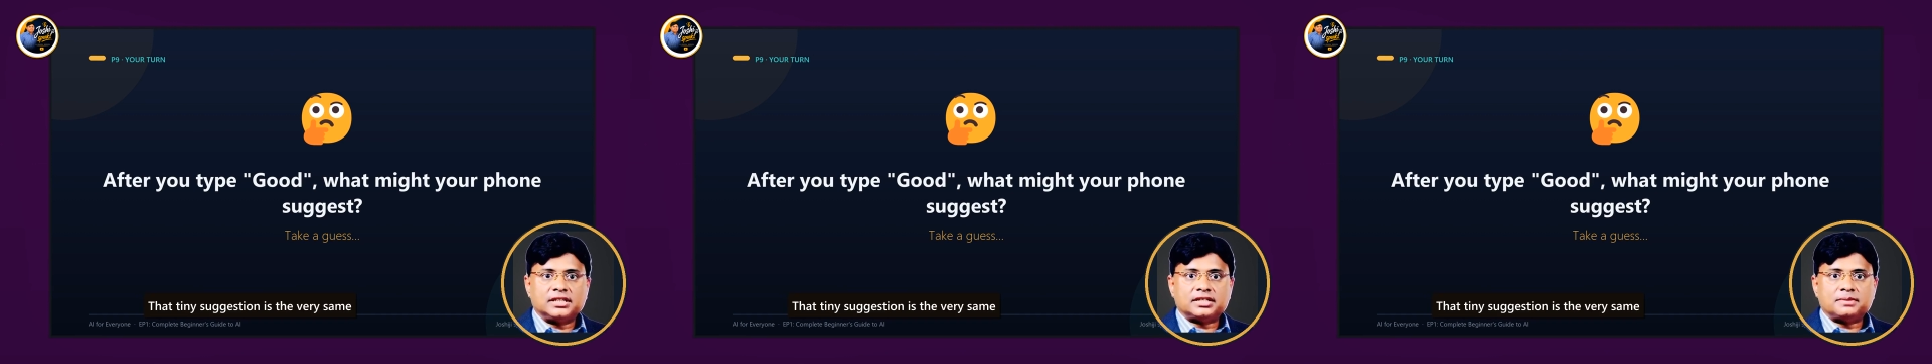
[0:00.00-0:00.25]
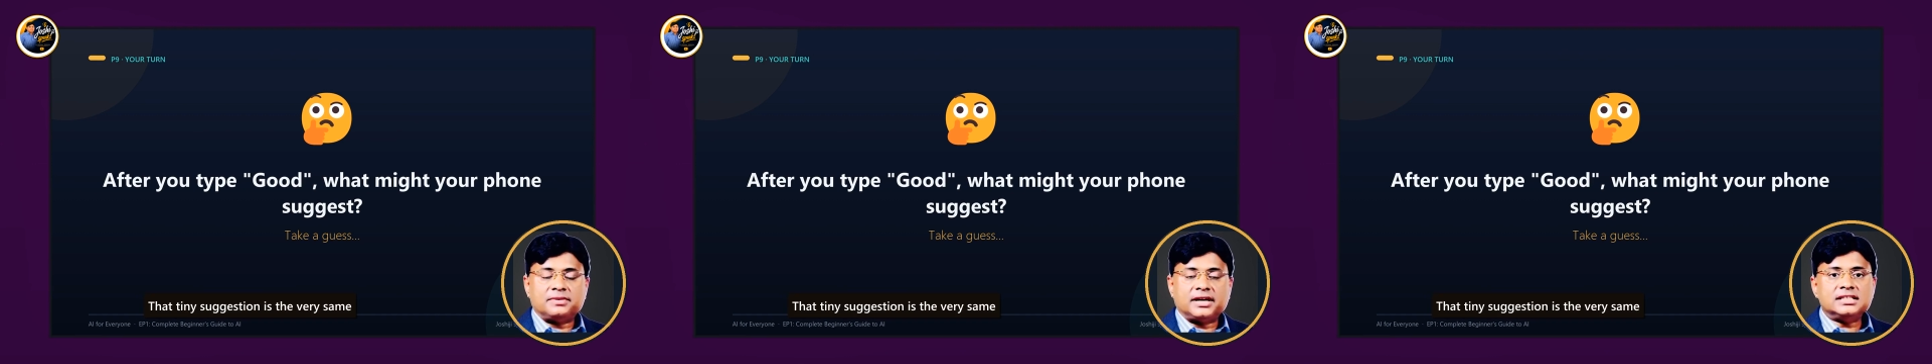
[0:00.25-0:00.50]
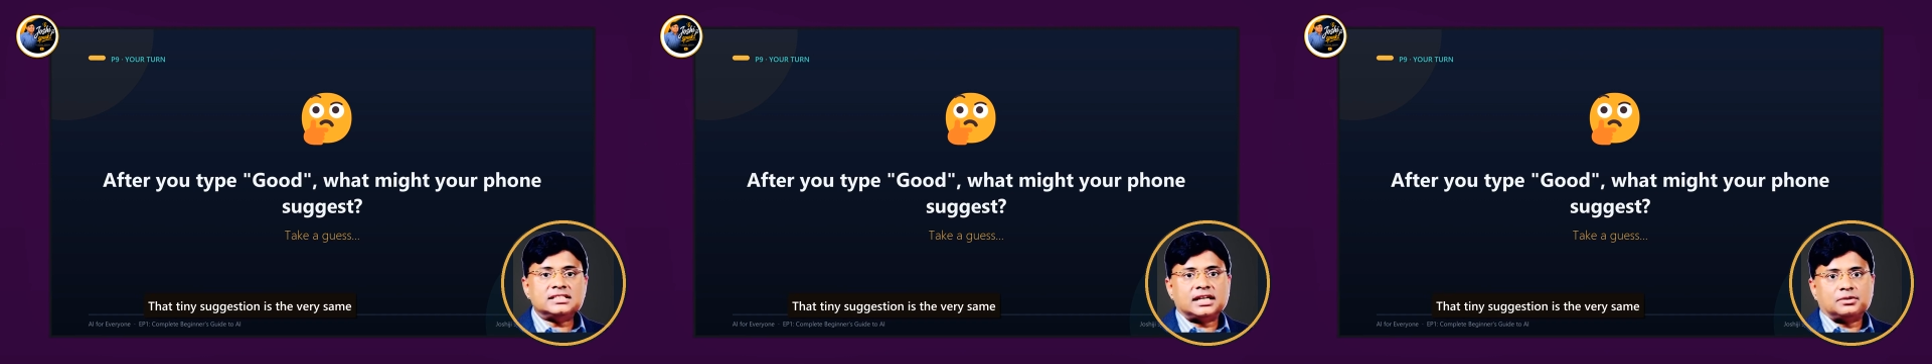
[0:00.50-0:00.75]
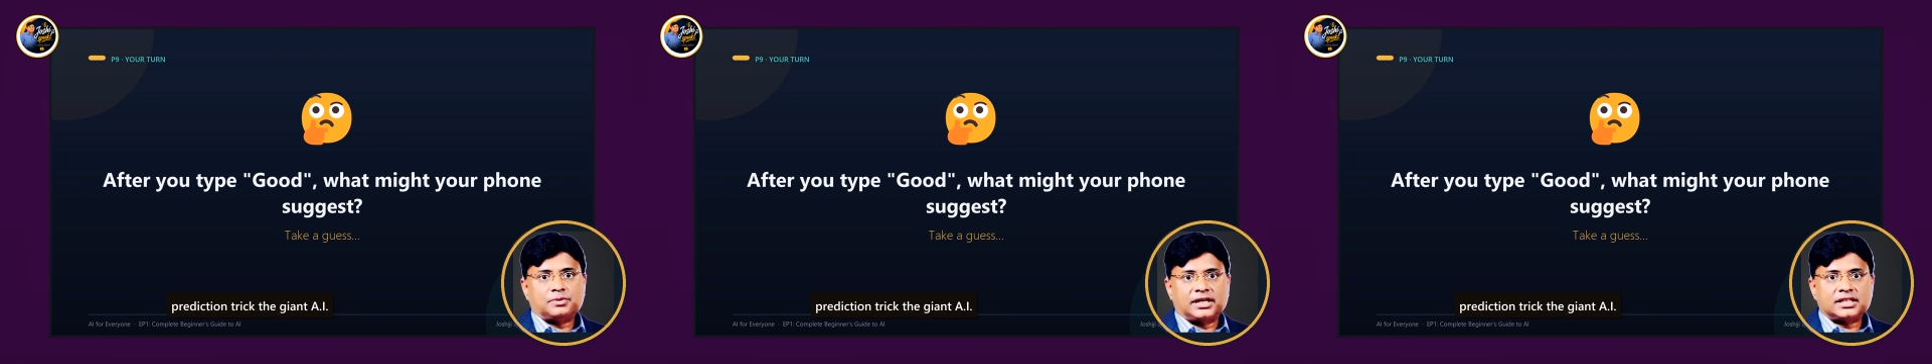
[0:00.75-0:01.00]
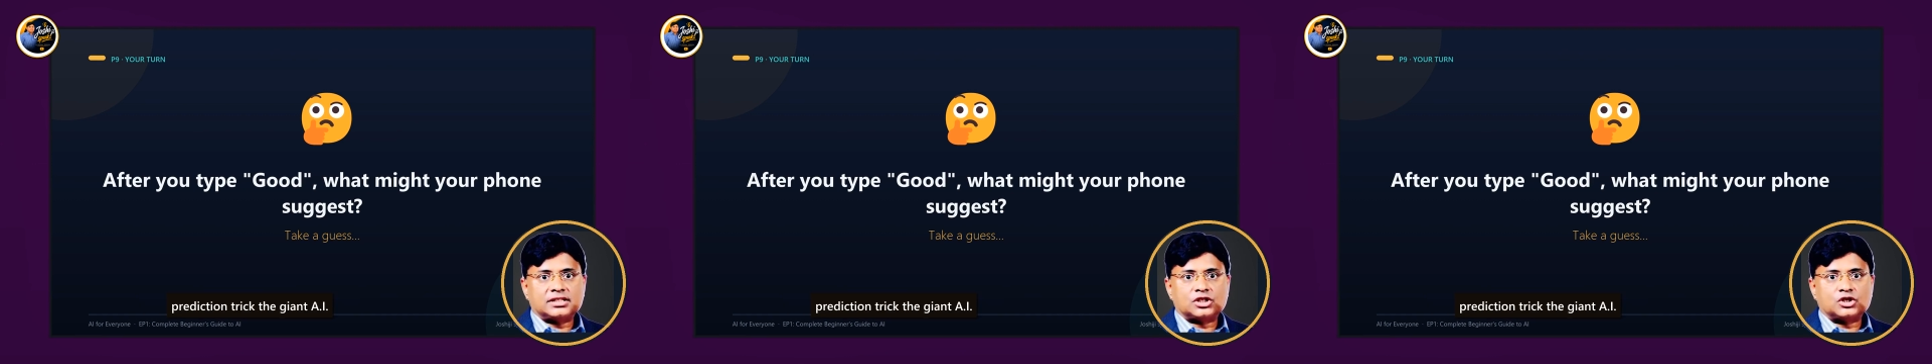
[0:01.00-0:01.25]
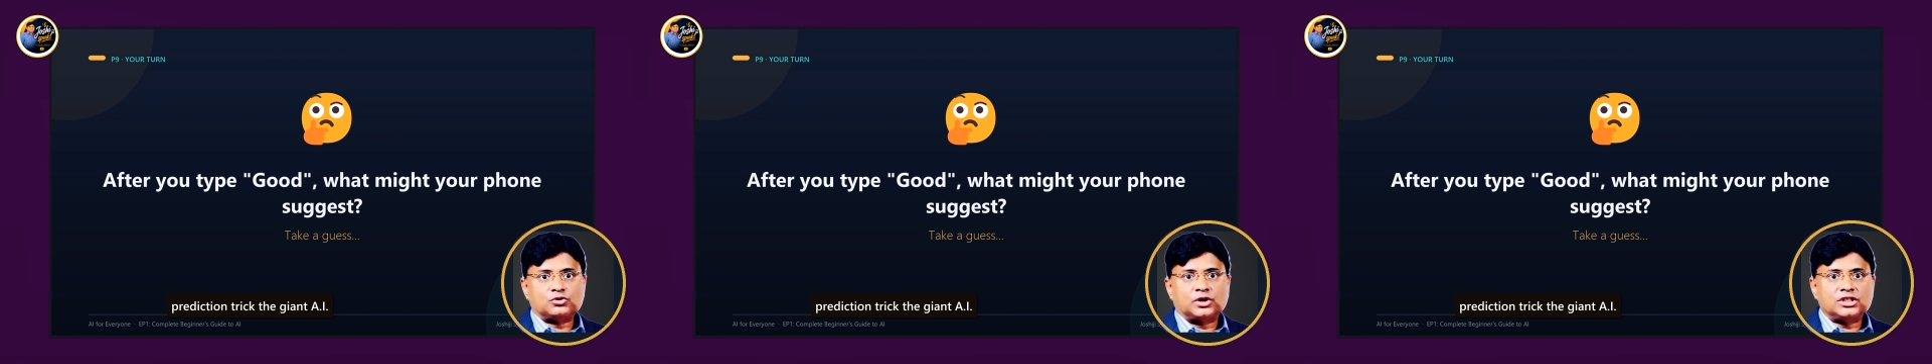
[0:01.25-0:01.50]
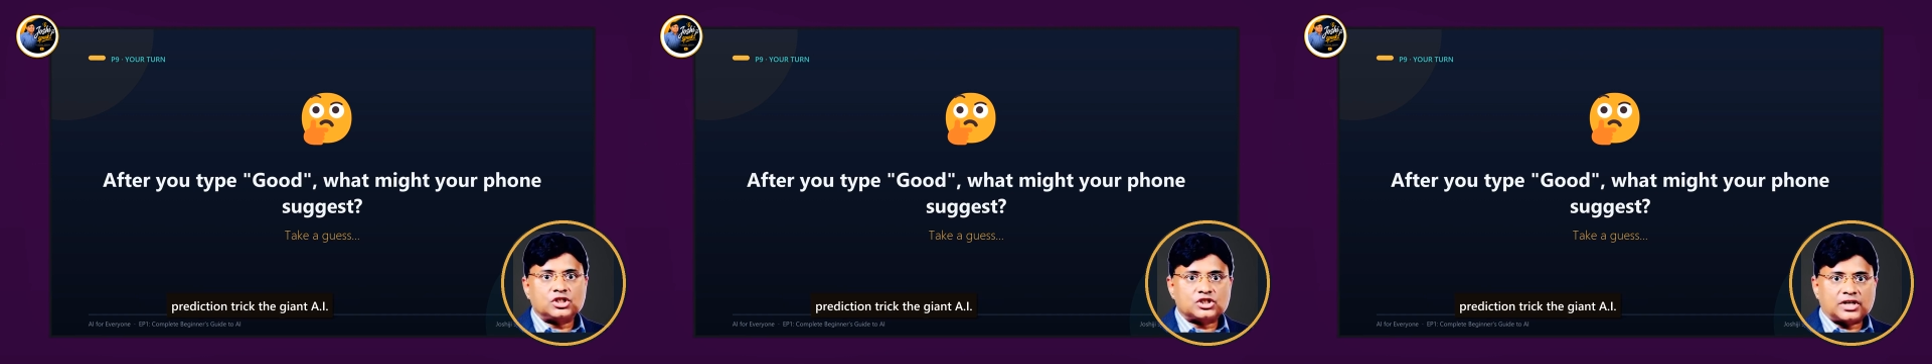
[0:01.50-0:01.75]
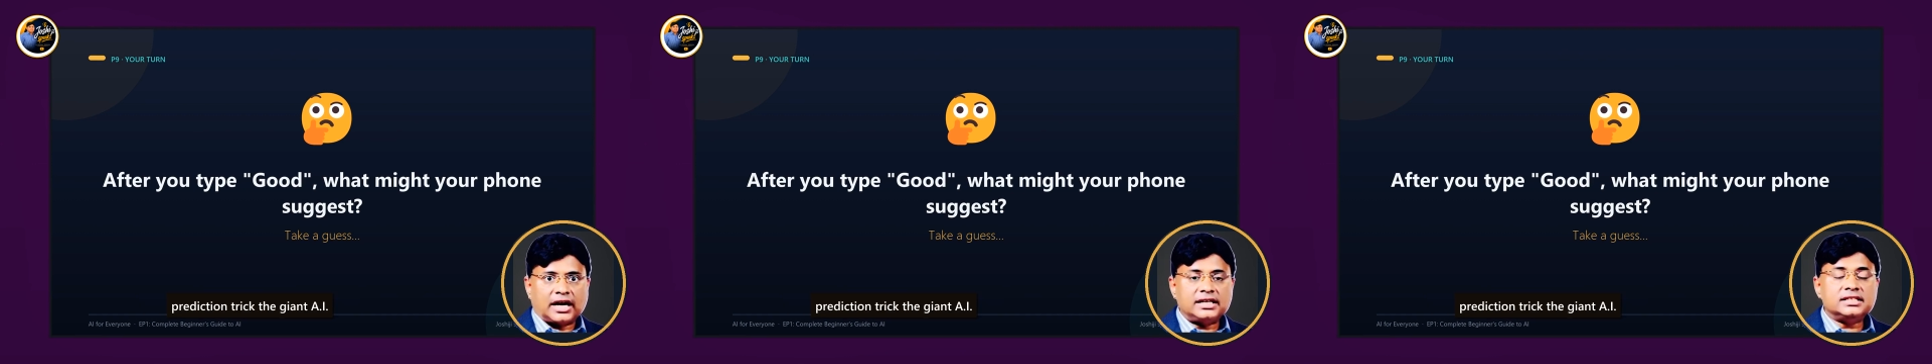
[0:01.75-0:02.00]
is the very same prediction trick the
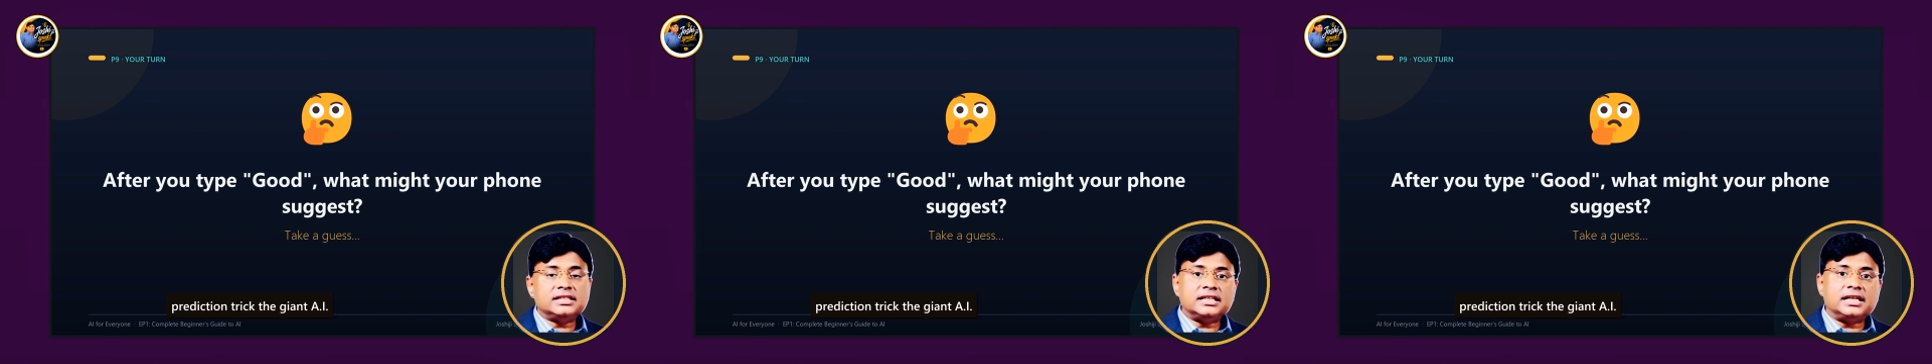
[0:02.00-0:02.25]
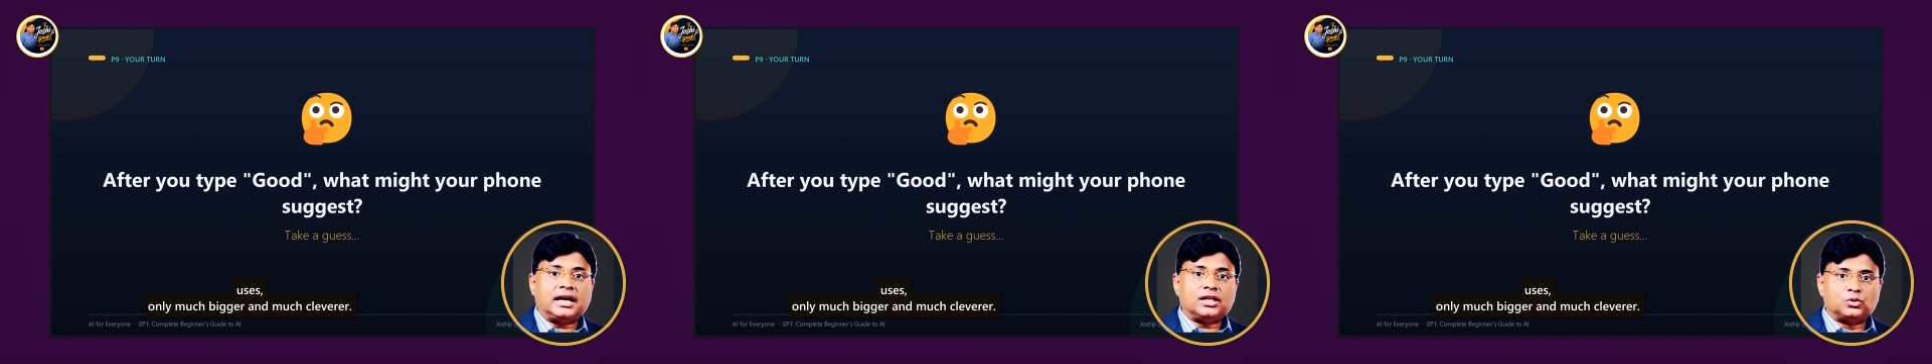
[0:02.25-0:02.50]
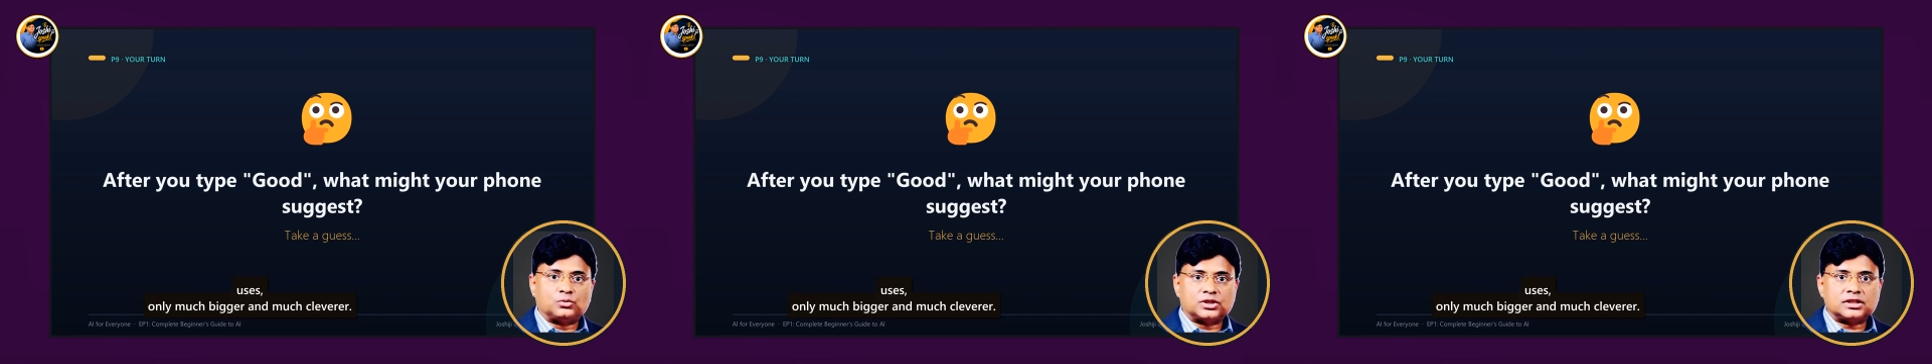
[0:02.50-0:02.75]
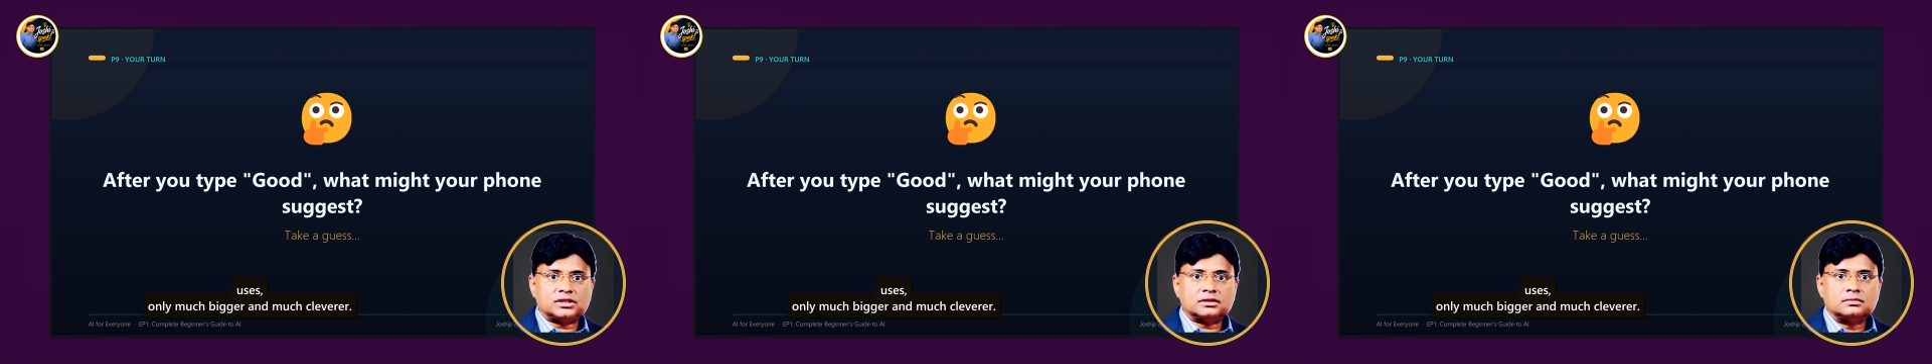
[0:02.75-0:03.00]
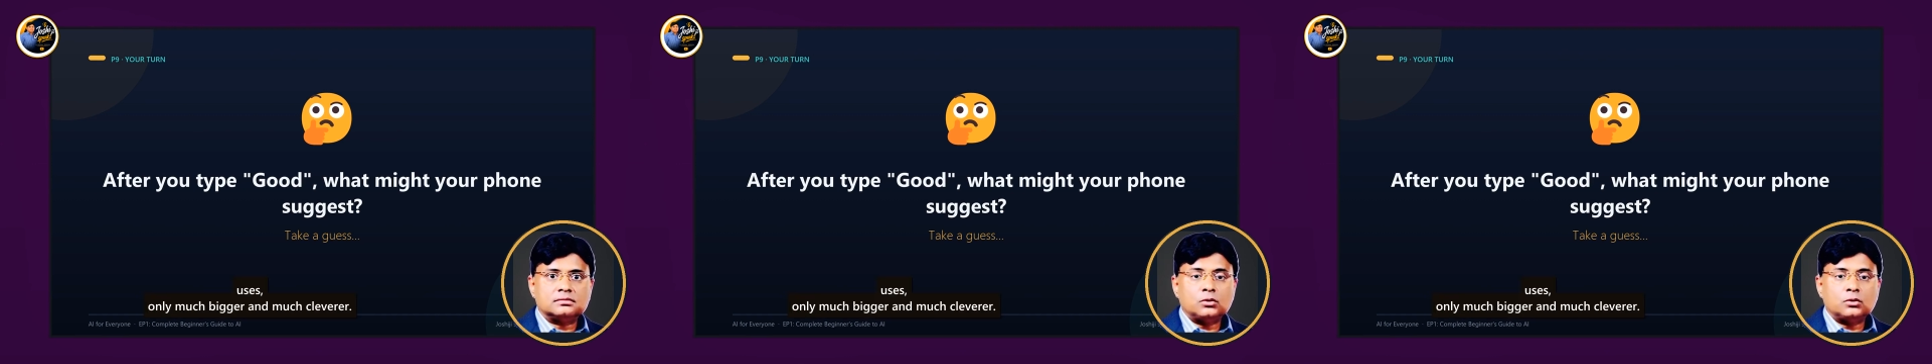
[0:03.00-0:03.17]
giant AI uses,